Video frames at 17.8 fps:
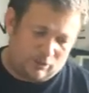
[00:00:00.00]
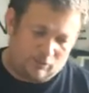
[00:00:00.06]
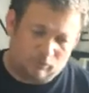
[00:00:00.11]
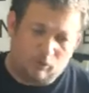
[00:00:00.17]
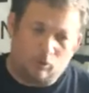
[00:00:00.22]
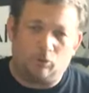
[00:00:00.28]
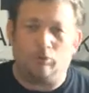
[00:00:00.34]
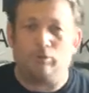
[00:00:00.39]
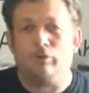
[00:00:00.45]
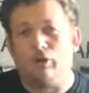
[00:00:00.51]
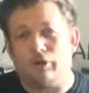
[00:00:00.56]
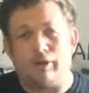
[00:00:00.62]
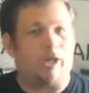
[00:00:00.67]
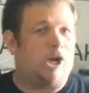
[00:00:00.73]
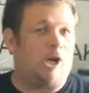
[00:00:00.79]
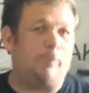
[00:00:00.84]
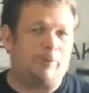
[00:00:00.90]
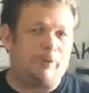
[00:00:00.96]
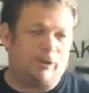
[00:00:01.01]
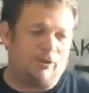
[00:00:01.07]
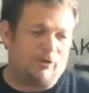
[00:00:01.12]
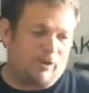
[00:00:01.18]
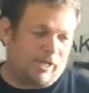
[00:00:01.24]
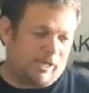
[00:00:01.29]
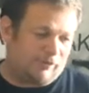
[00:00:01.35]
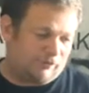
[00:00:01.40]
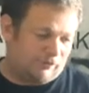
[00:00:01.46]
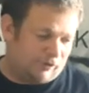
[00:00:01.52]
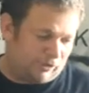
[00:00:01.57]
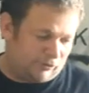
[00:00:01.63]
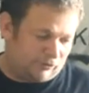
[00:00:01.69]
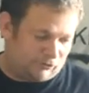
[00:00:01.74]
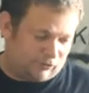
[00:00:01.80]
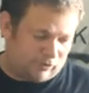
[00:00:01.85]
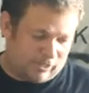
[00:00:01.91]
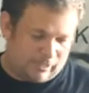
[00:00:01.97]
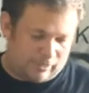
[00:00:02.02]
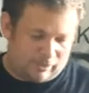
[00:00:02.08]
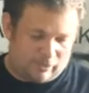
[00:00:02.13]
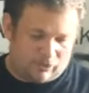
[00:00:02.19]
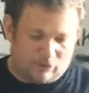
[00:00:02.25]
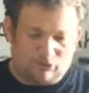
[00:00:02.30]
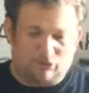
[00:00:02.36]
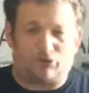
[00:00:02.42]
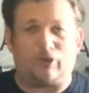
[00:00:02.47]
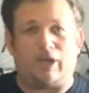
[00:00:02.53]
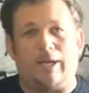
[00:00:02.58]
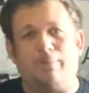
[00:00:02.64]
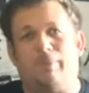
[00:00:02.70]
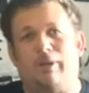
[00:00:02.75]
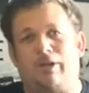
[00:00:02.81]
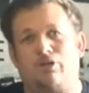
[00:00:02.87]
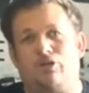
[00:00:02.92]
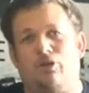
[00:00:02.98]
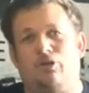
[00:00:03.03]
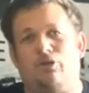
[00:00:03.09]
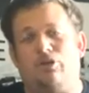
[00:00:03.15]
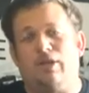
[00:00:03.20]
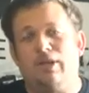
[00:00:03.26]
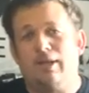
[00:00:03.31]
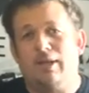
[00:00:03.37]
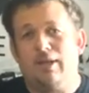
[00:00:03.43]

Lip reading: will really help you a lot for understanding your sight pictures,